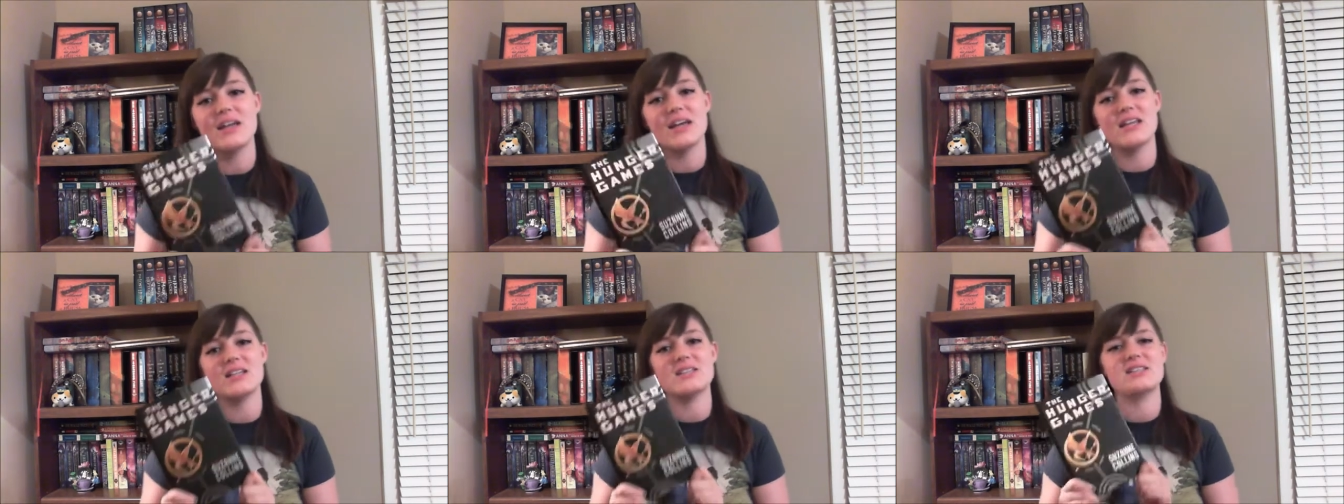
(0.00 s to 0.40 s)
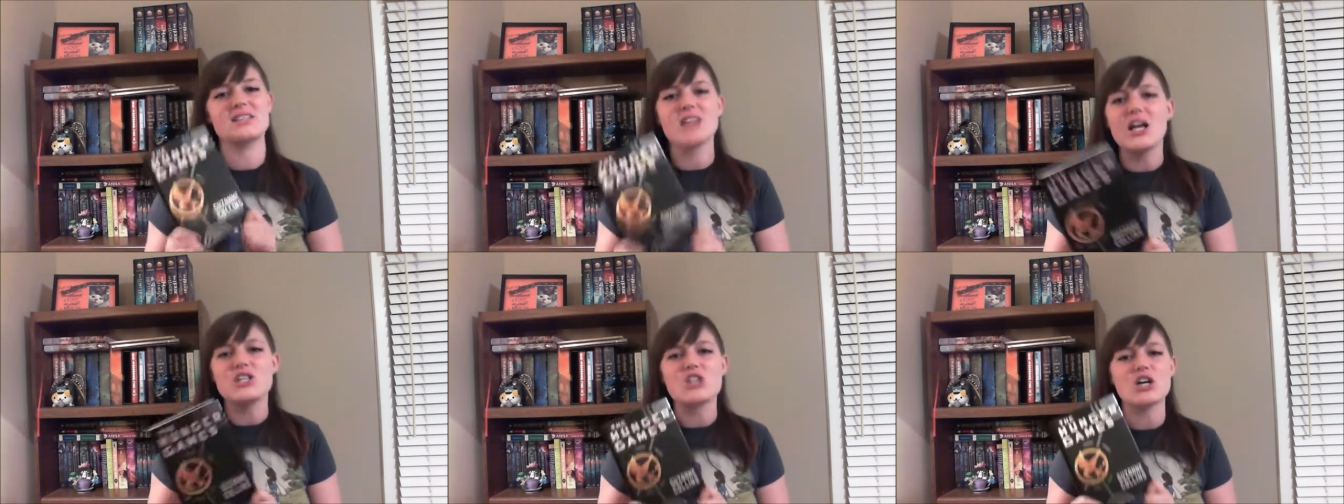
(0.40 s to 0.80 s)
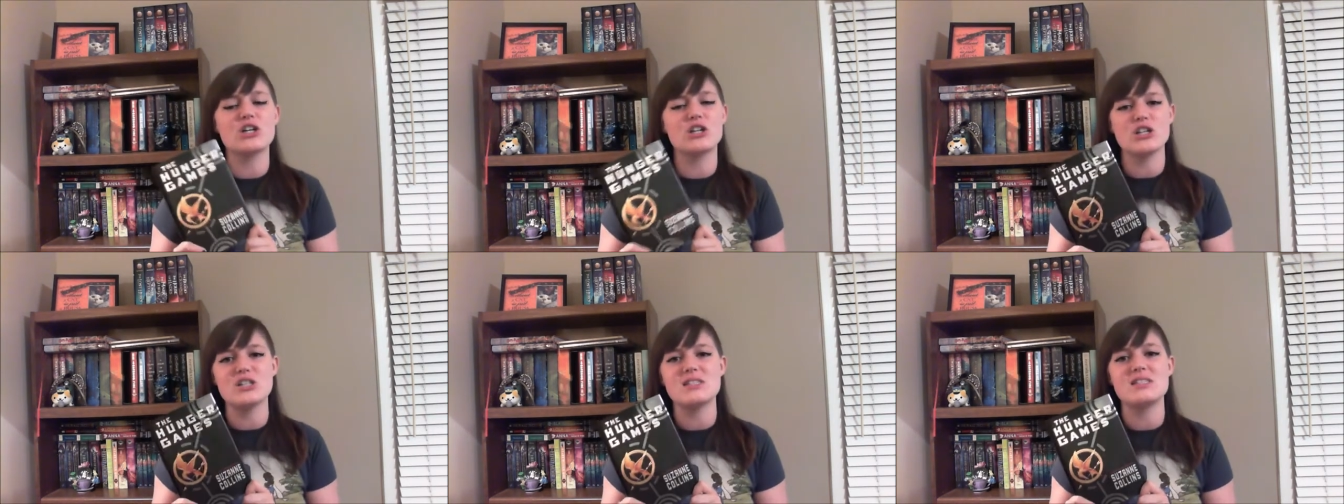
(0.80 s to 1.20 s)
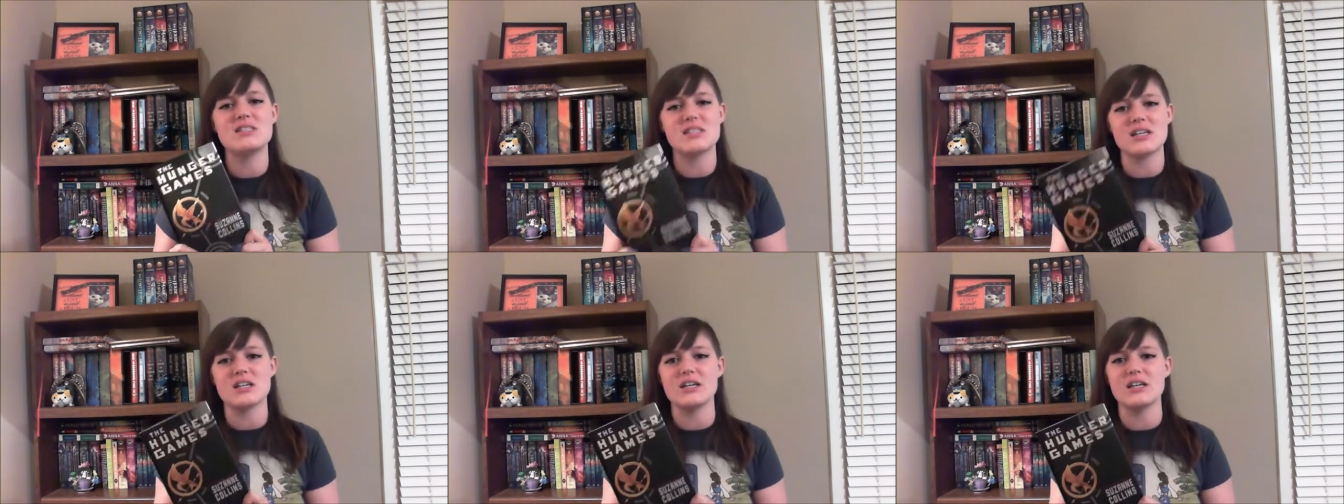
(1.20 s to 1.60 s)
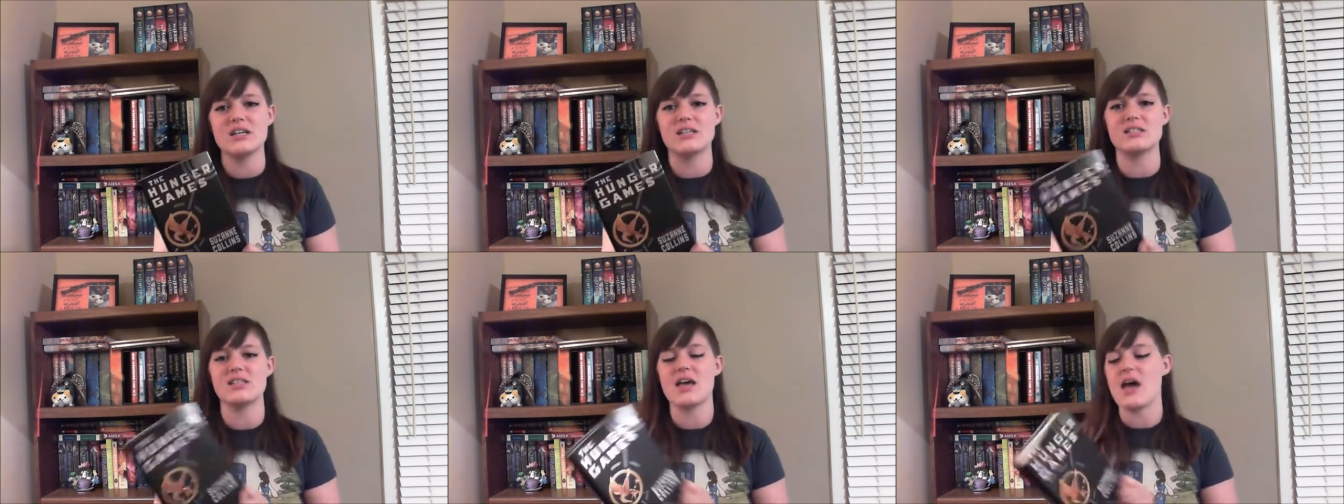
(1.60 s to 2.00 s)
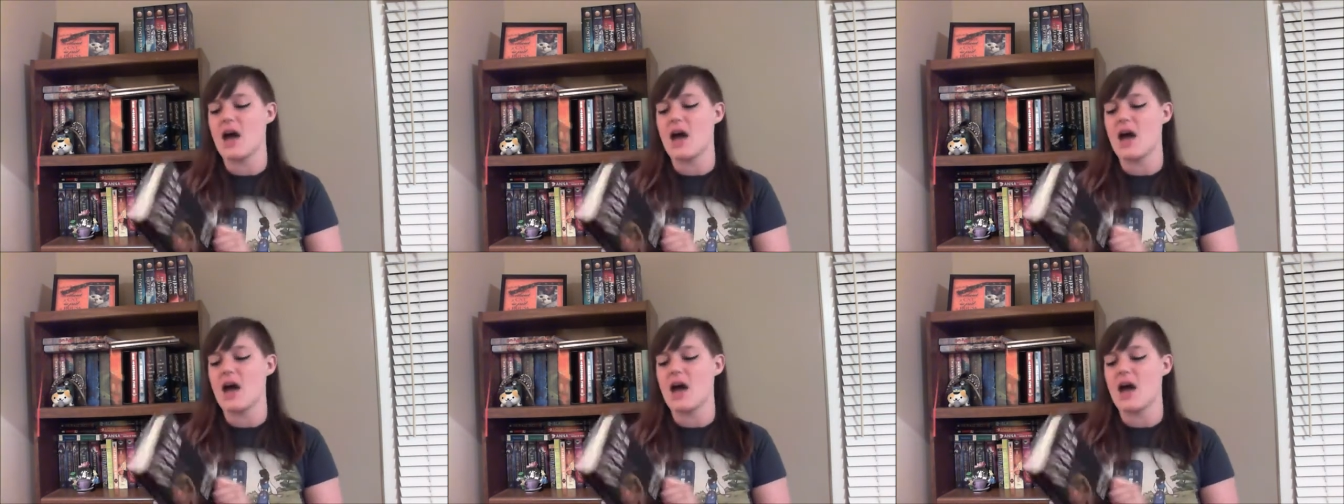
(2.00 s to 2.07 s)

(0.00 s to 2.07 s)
It is such a good series.